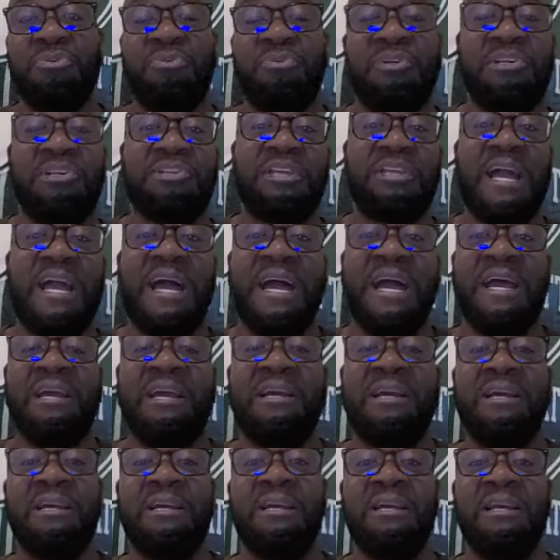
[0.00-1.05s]
This guy
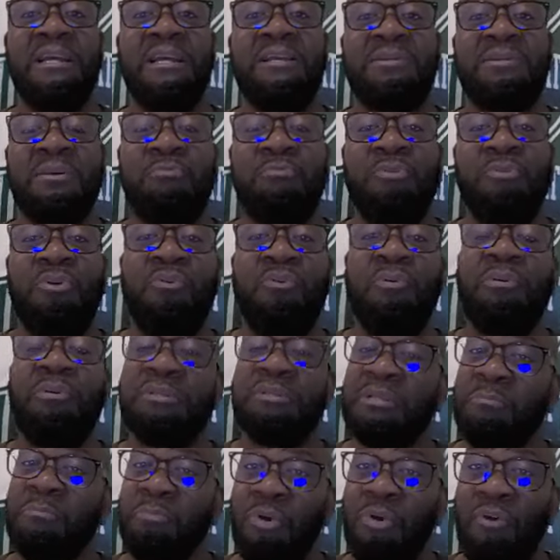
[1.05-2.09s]
is who is
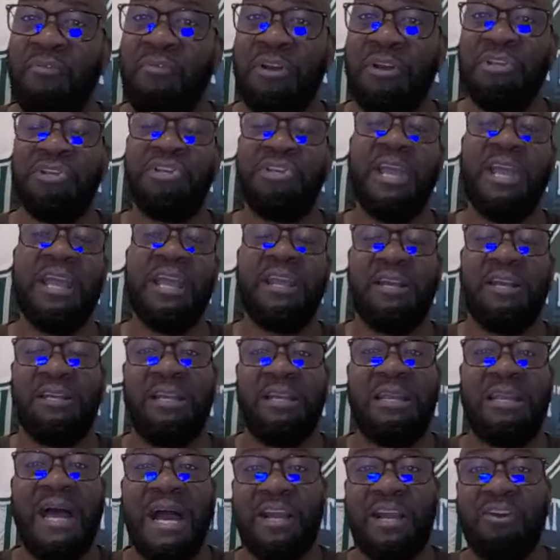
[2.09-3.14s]
a mover and shaker in the
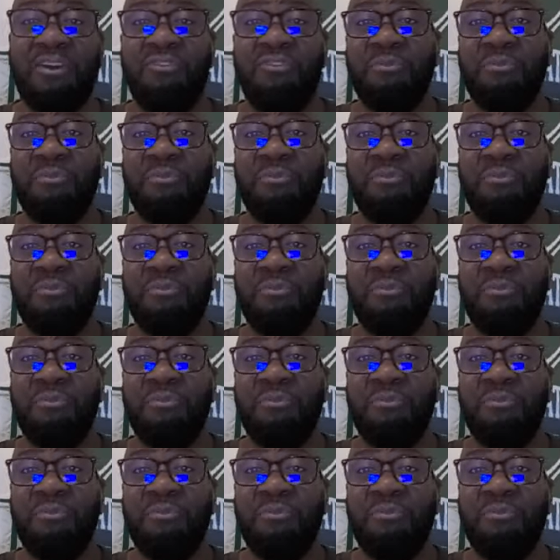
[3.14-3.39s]
locker room as